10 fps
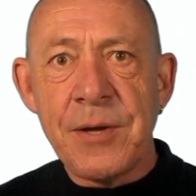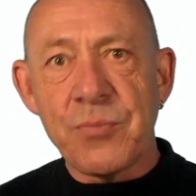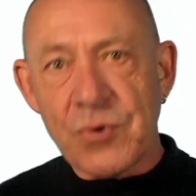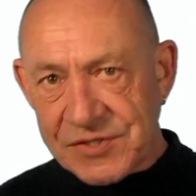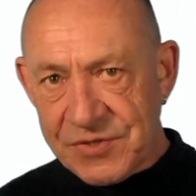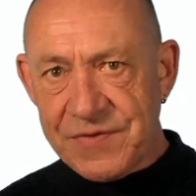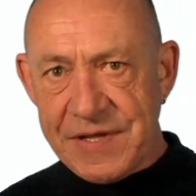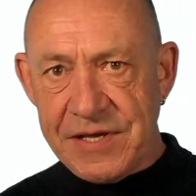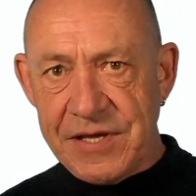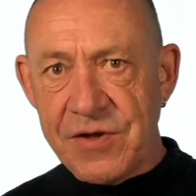Present
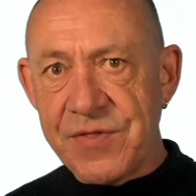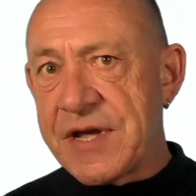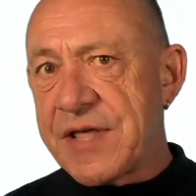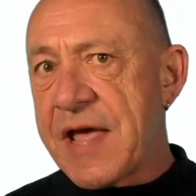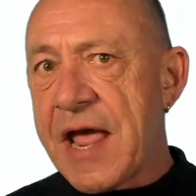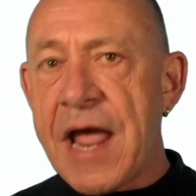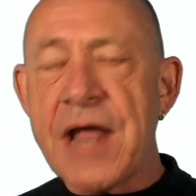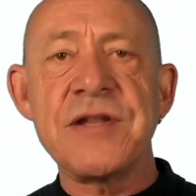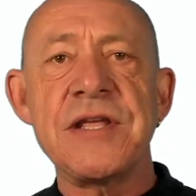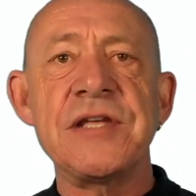thinking, on the other
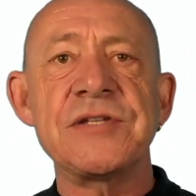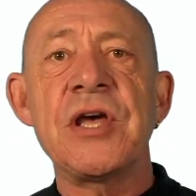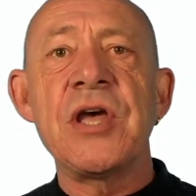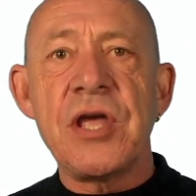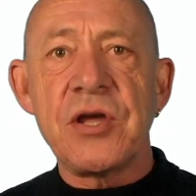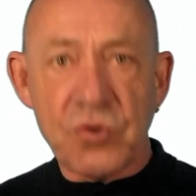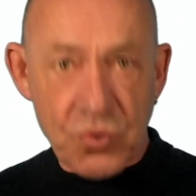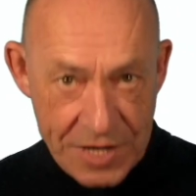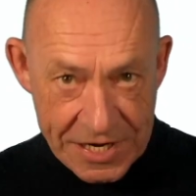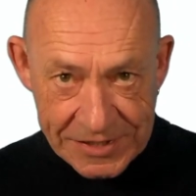hand, is
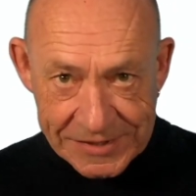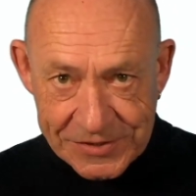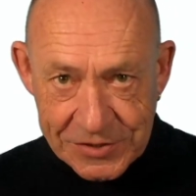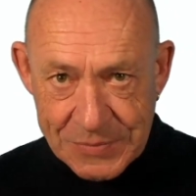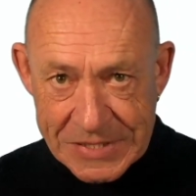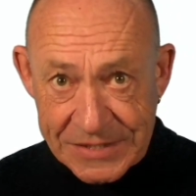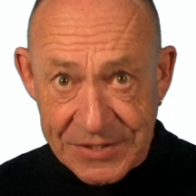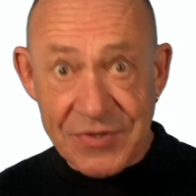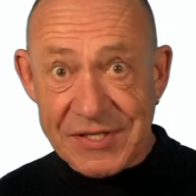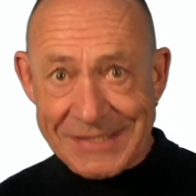creating
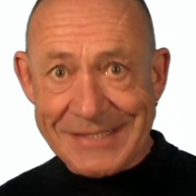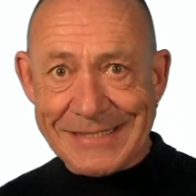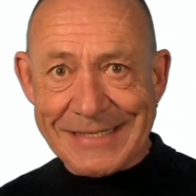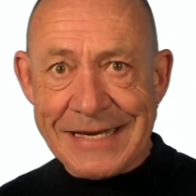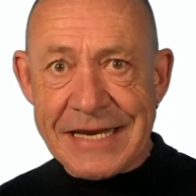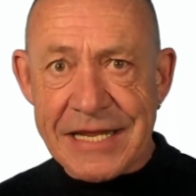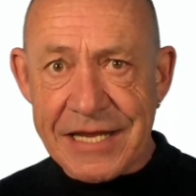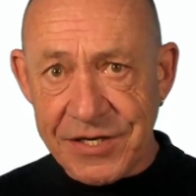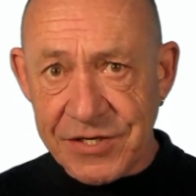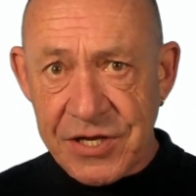stability. This is its
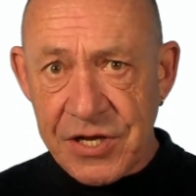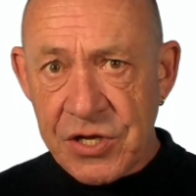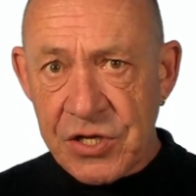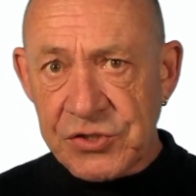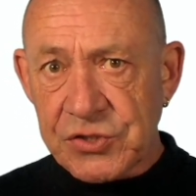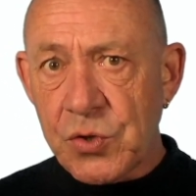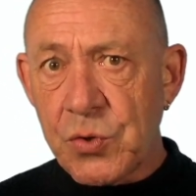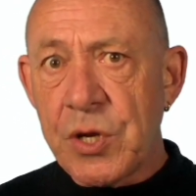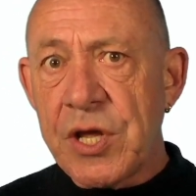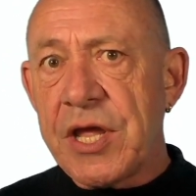need.
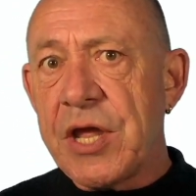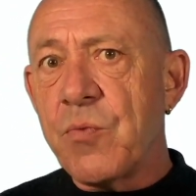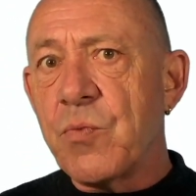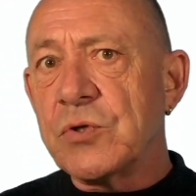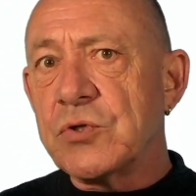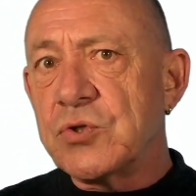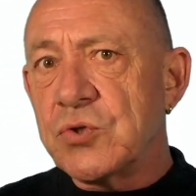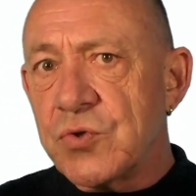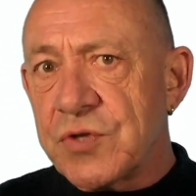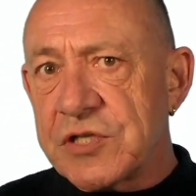So it will
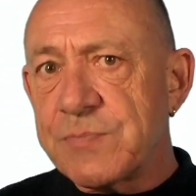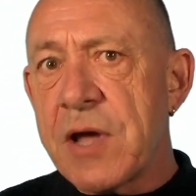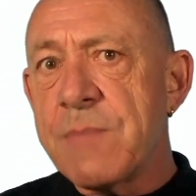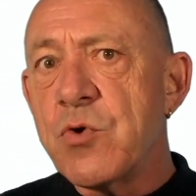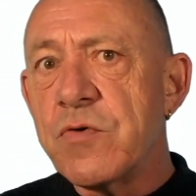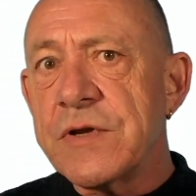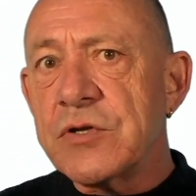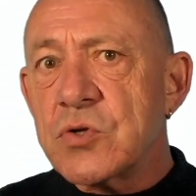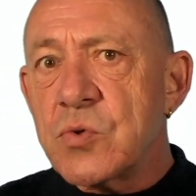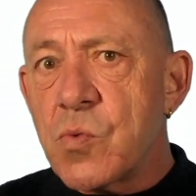do this by moving
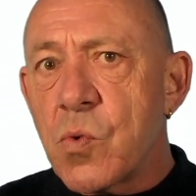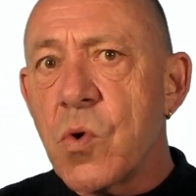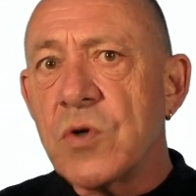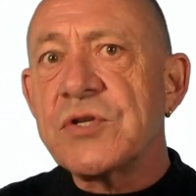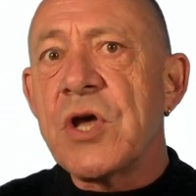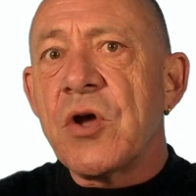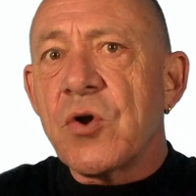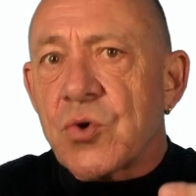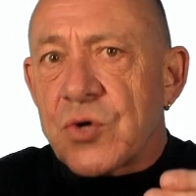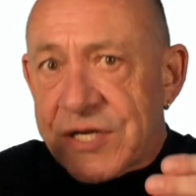towards
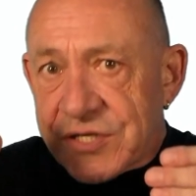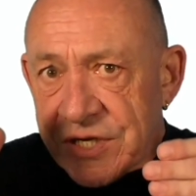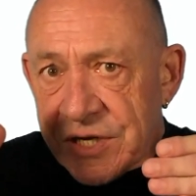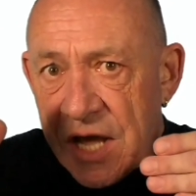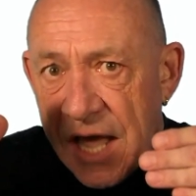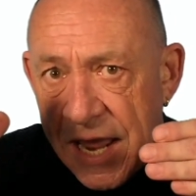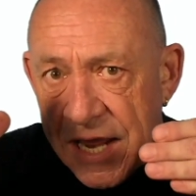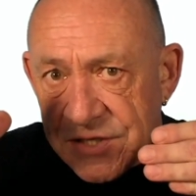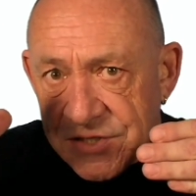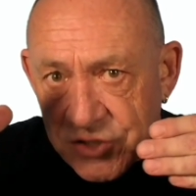creating
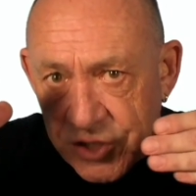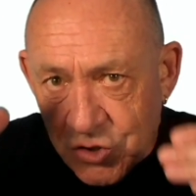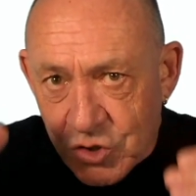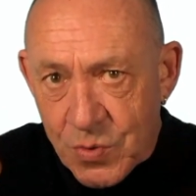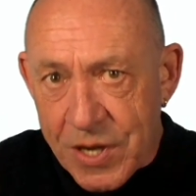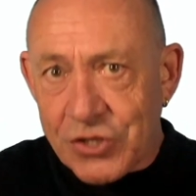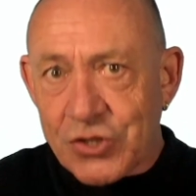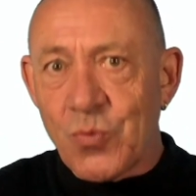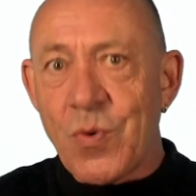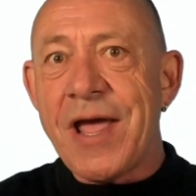a
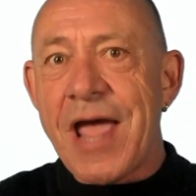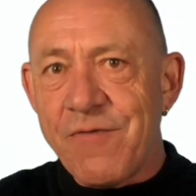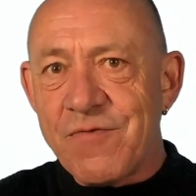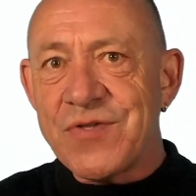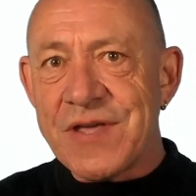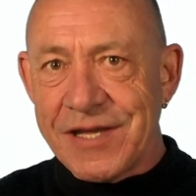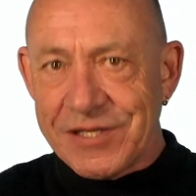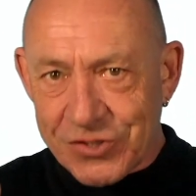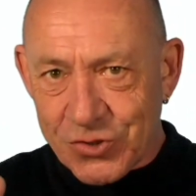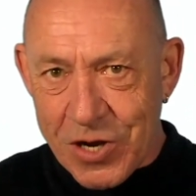situation where everything
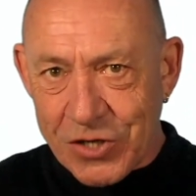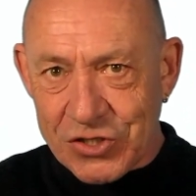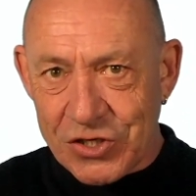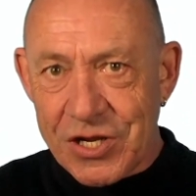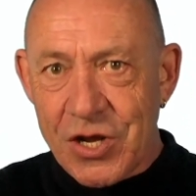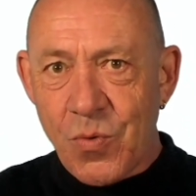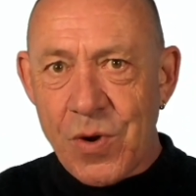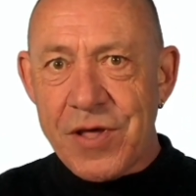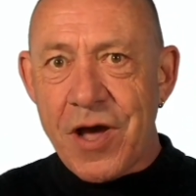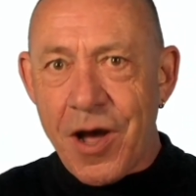is structured,
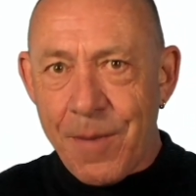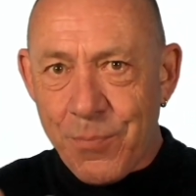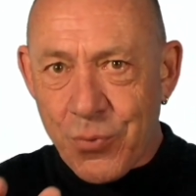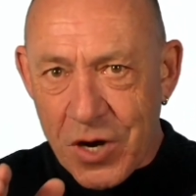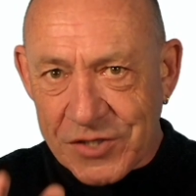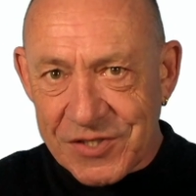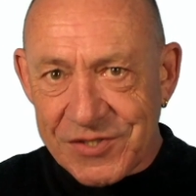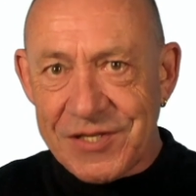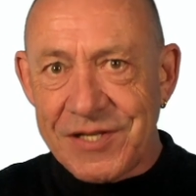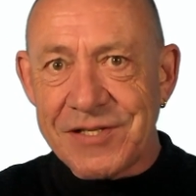where there are
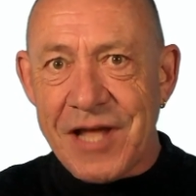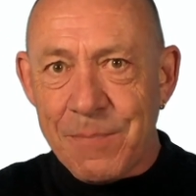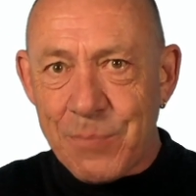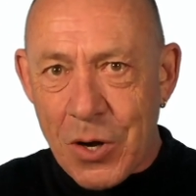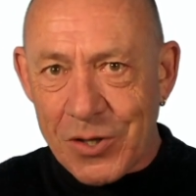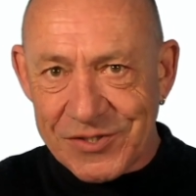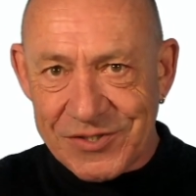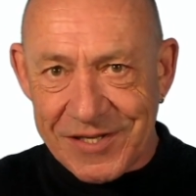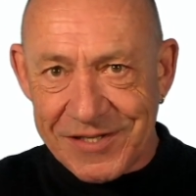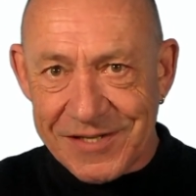processes and
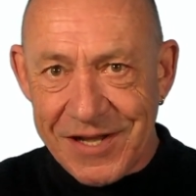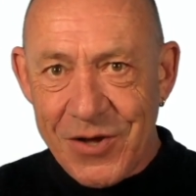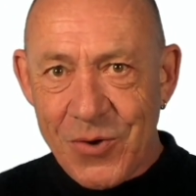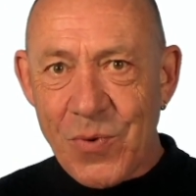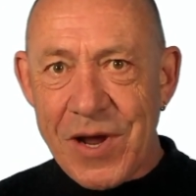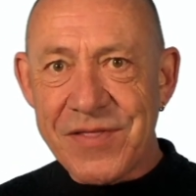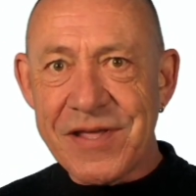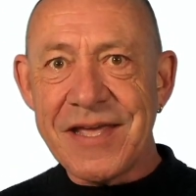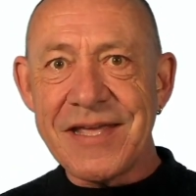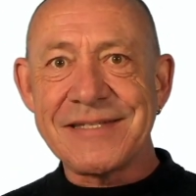policies, where
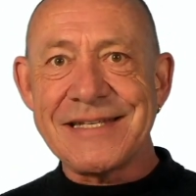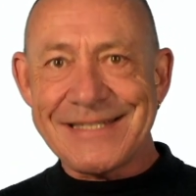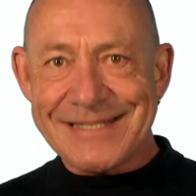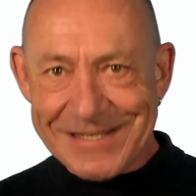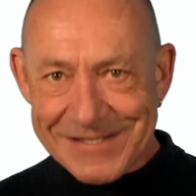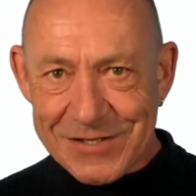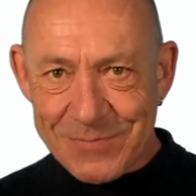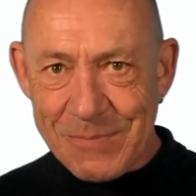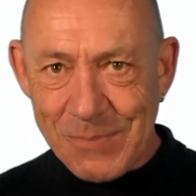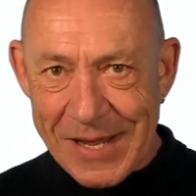there is a
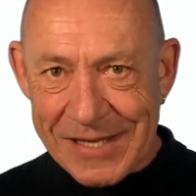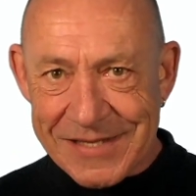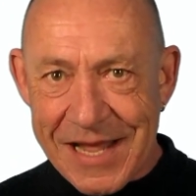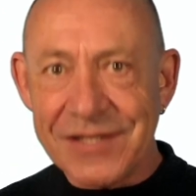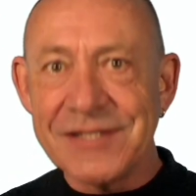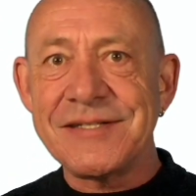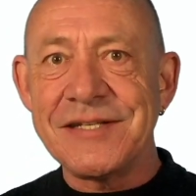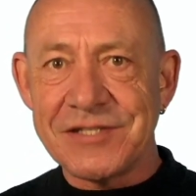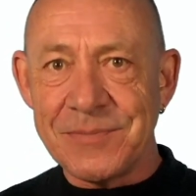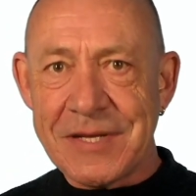system in place and the
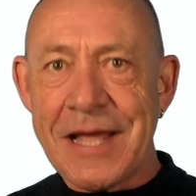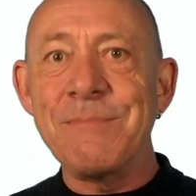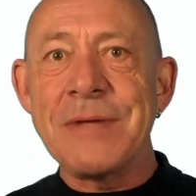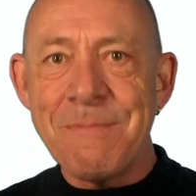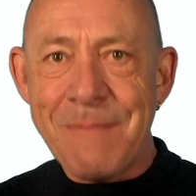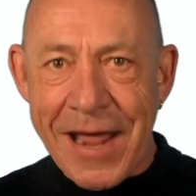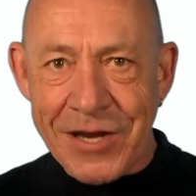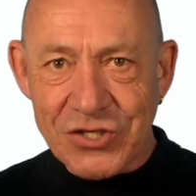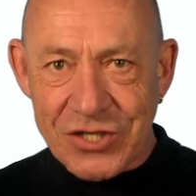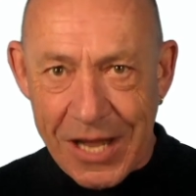system can be
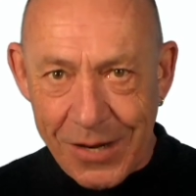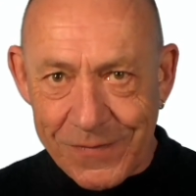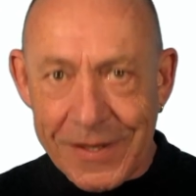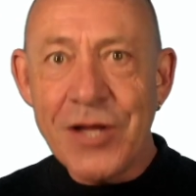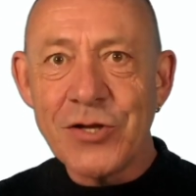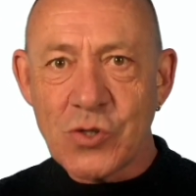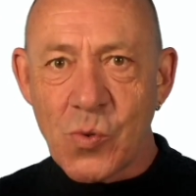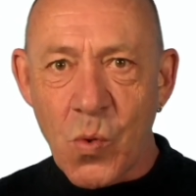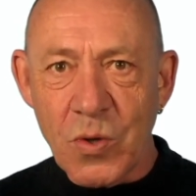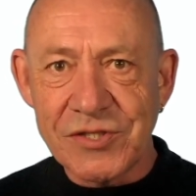managed carefully
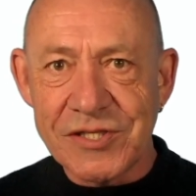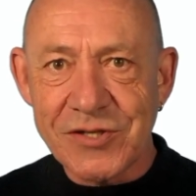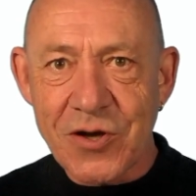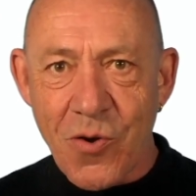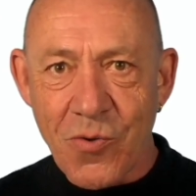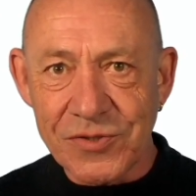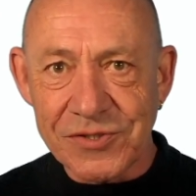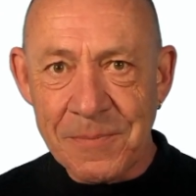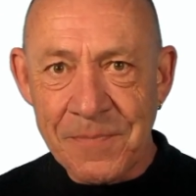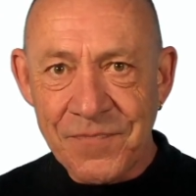towards its
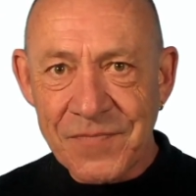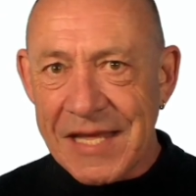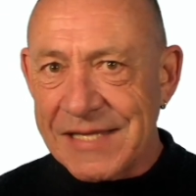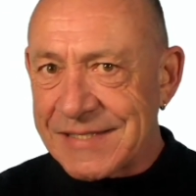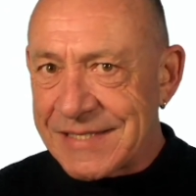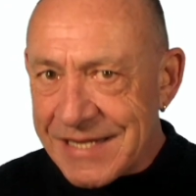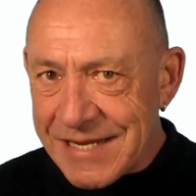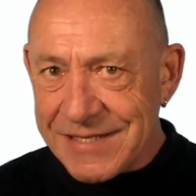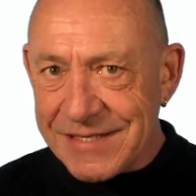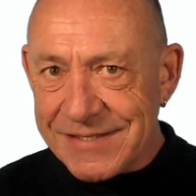goals. Its
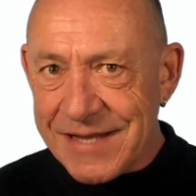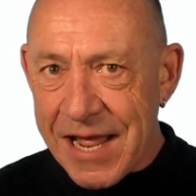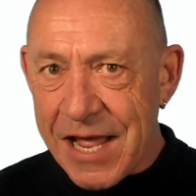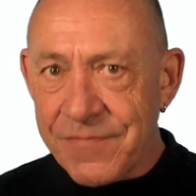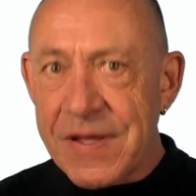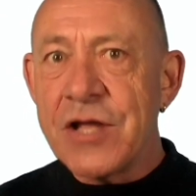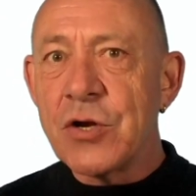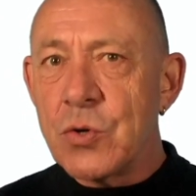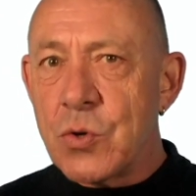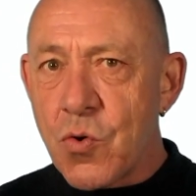need is to have
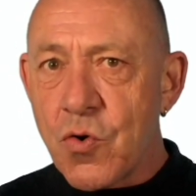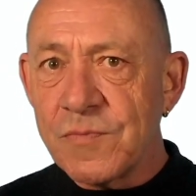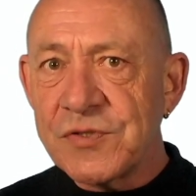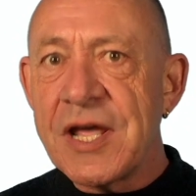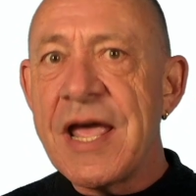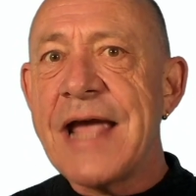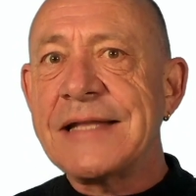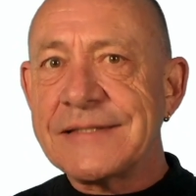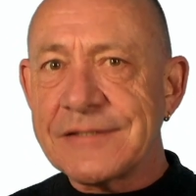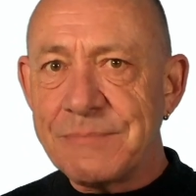norms
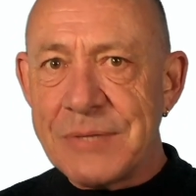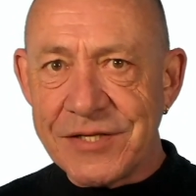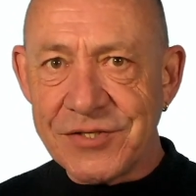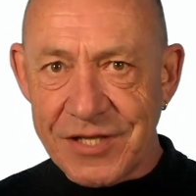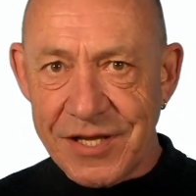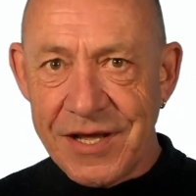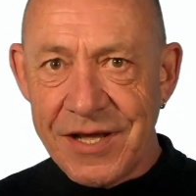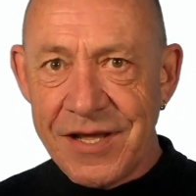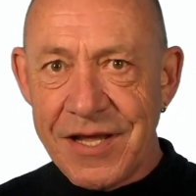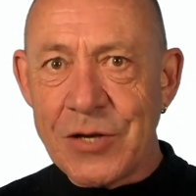and stability
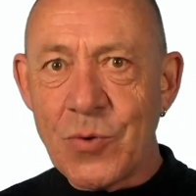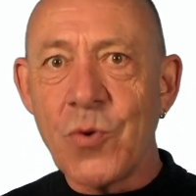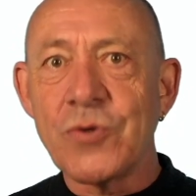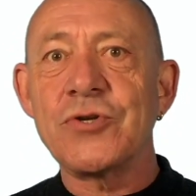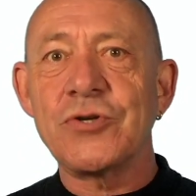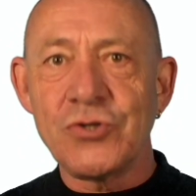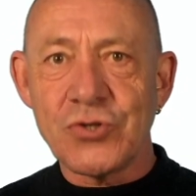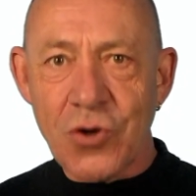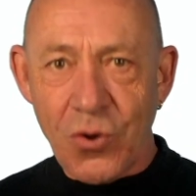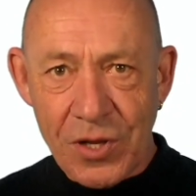in order to
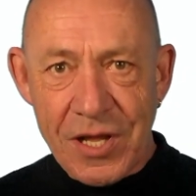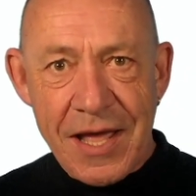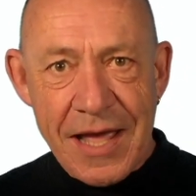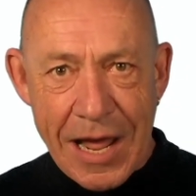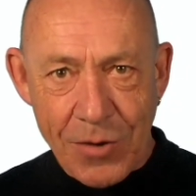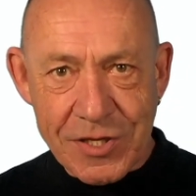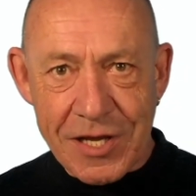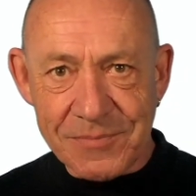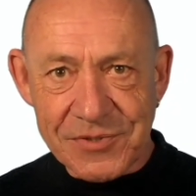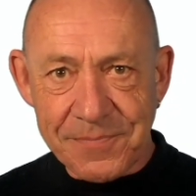control
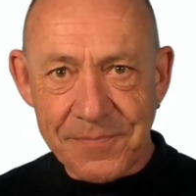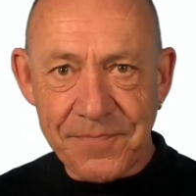outcomes.